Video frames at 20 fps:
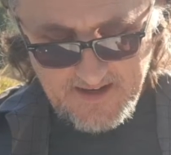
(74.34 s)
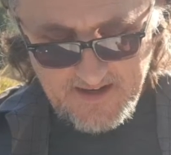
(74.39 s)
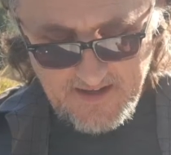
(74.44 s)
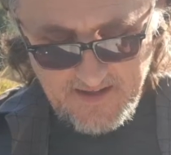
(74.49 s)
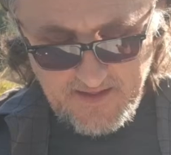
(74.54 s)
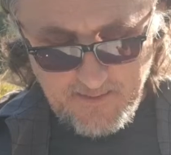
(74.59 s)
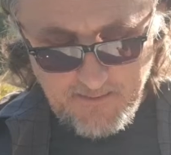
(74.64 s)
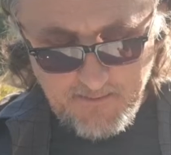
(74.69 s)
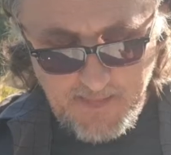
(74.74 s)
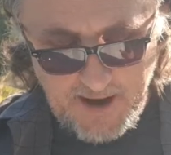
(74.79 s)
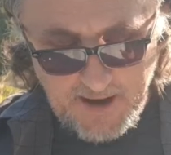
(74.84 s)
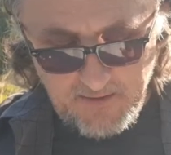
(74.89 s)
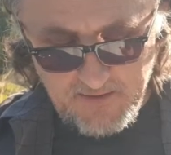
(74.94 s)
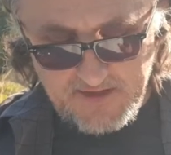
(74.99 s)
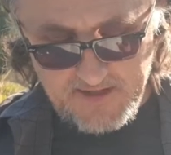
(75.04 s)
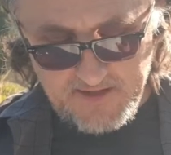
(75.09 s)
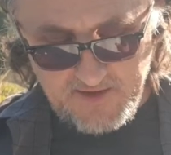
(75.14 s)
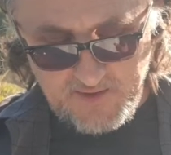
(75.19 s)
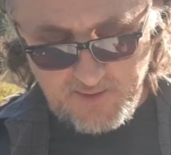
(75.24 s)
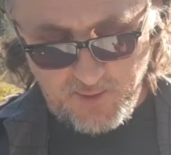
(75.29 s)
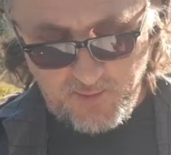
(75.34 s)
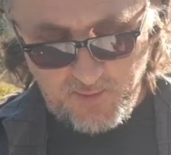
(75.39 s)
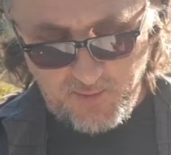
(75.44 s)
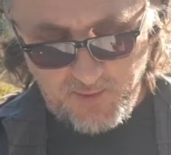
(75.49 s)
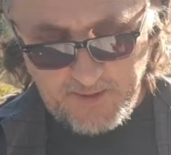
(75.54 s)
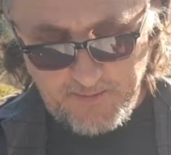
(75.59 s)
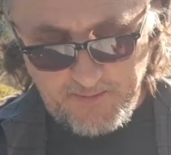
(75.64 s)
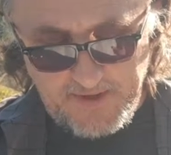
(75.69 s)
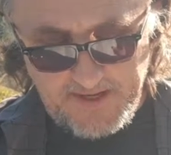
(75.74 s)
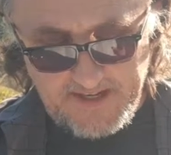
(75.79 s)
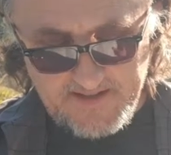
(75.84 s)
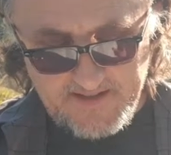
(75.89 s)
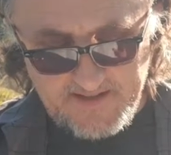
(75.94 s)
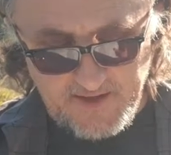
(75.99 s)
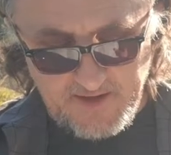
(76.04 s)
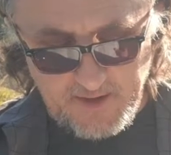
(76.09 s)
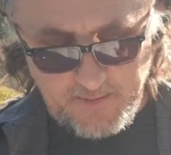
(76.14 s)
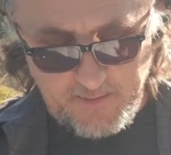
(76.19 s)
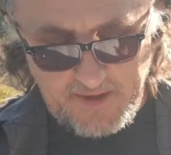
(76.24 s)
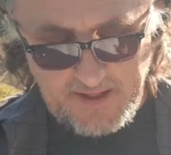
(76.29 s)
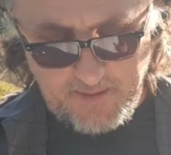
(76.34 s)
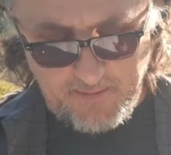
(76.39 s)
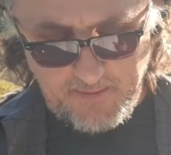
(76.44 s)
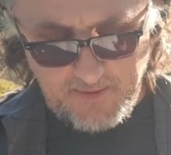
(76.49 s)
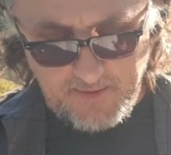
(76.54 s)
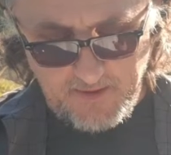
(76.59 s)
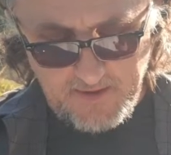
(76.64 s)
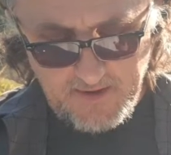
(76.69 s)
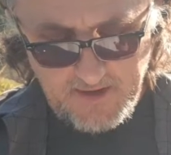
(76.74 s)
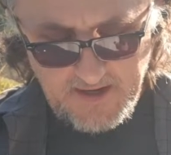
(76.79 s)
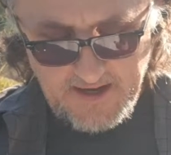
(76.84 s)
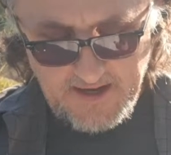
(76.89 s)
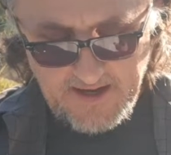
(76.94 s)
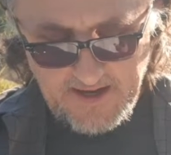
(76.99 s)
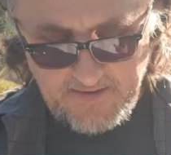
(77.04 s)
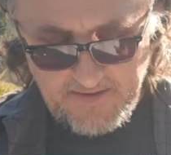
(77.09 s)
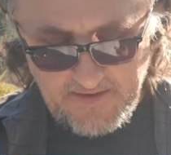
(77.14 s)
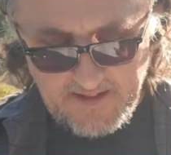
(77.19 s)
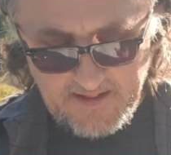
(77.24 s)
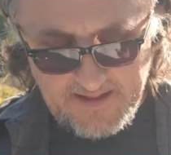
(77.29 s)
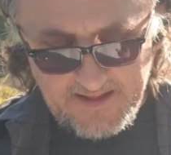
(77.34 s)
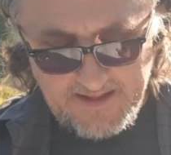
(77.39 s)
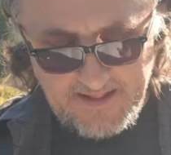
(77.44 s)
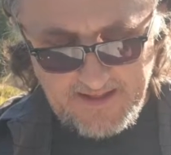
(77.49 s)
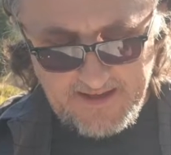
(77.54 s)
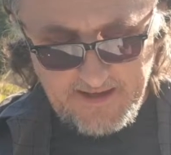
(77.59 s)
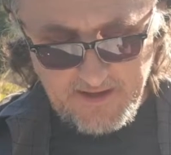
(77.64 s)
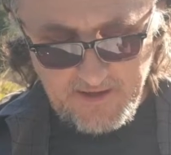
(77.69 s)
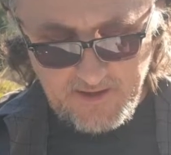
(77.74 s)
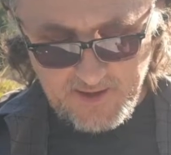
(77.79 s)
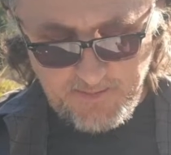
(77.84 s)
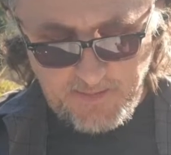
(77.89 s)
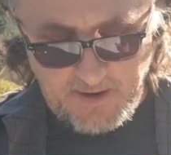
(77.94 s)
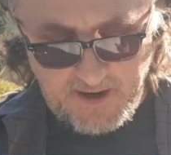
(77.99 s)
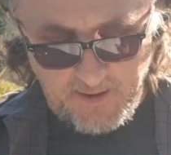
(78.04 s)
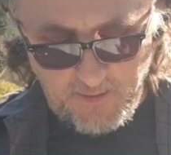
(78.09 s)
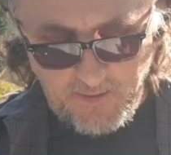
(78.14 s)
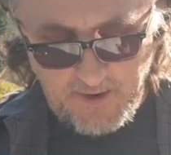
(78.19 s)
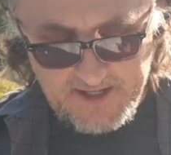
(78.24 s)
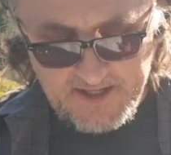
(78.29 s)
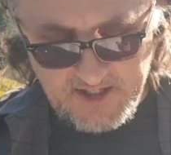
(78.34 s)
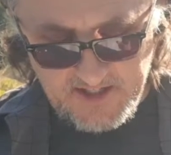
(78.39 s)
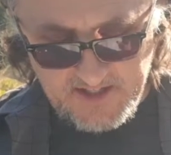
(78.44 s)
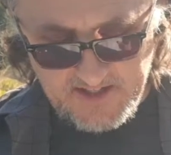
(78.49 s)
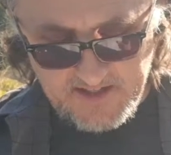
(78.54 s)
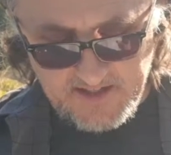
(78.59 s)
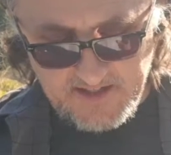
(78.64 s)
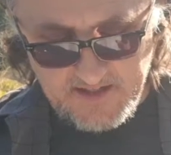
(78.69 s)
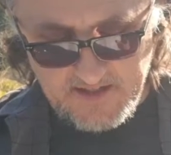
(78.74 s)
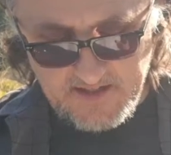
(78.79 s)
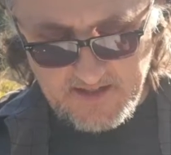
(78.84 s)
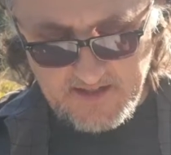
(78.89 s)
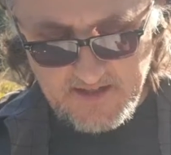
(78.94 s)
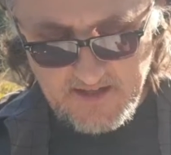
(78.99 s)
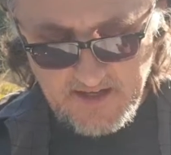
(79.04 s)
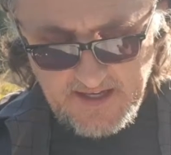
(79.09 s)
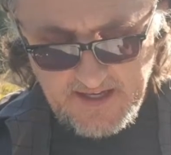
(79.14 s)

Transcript: The mountains will bring peace to the people and the little hills by righteousness.